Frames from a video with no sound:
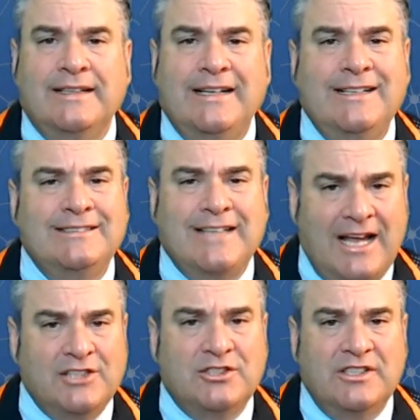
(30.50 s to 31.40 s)
It is
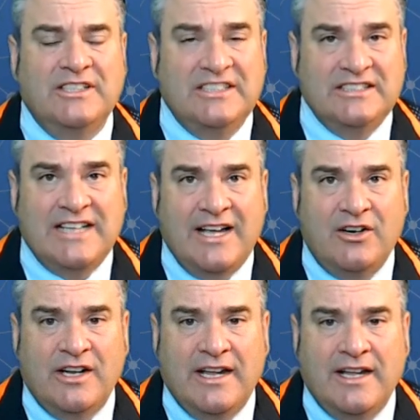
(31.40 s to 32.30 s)
actually
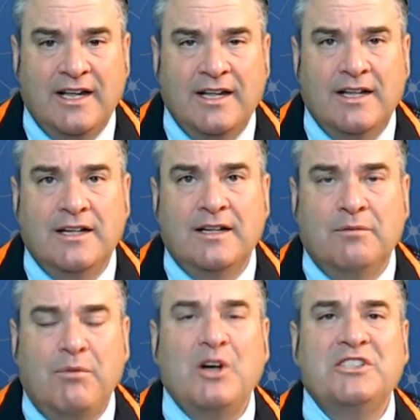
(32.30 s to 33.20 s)
Saturday,
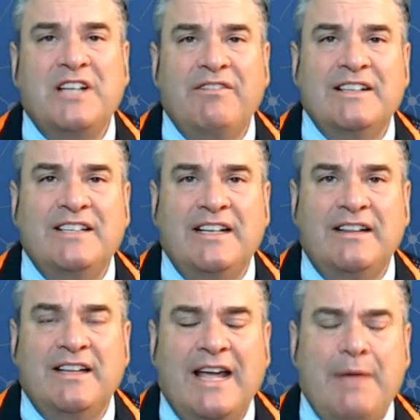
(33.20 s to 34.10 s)
March
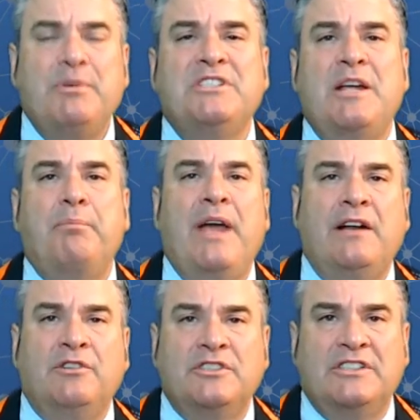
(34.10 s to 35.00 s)
17th. Happy St.
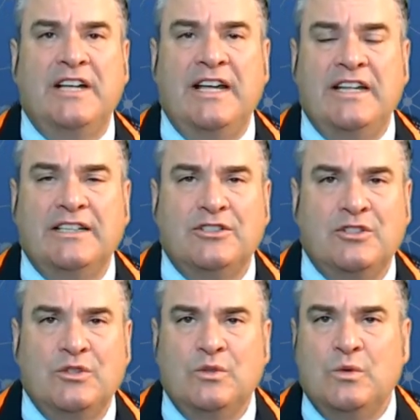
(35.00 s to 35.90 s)
Patrick's Day
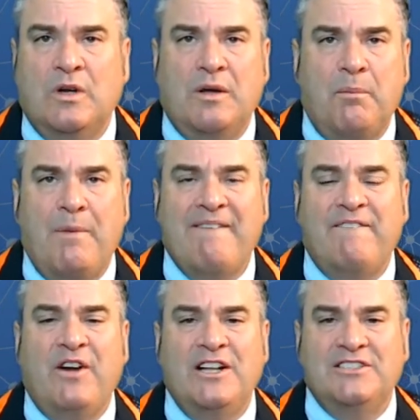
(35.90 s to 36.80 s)
to my
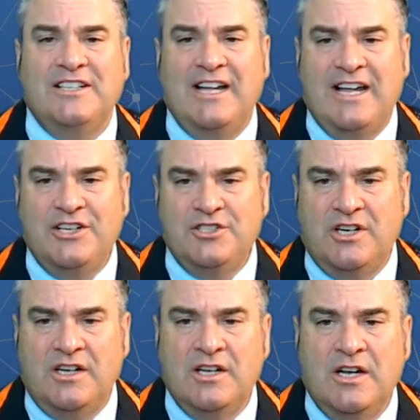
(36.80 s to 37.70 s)
friends in
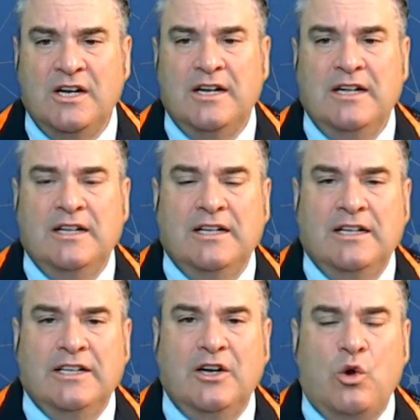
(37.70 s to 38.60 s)
Asia.
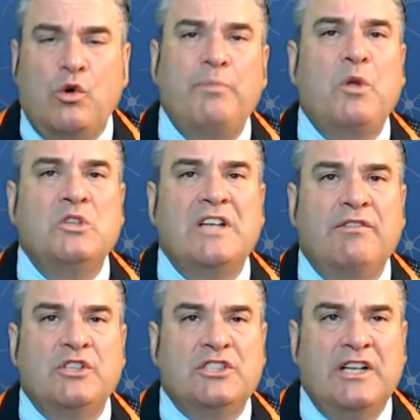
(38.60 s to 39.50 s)
You know, cryptos
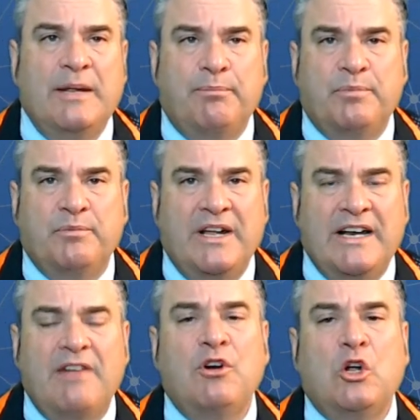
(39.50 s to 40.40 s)
never sleep.
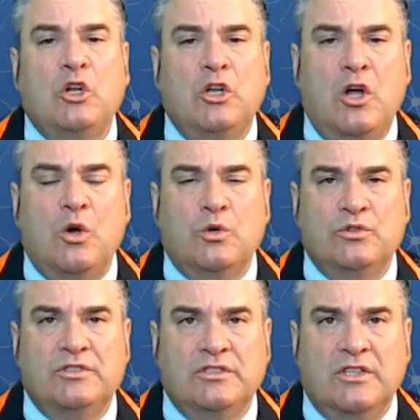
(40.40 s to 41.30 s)
They never
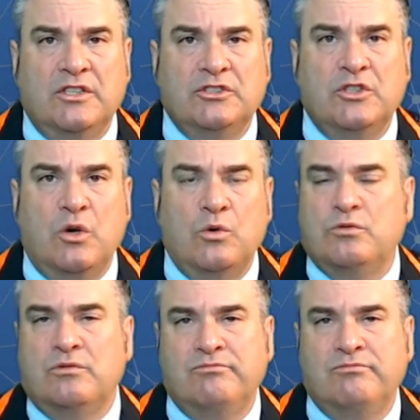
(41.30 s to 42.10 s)
close. So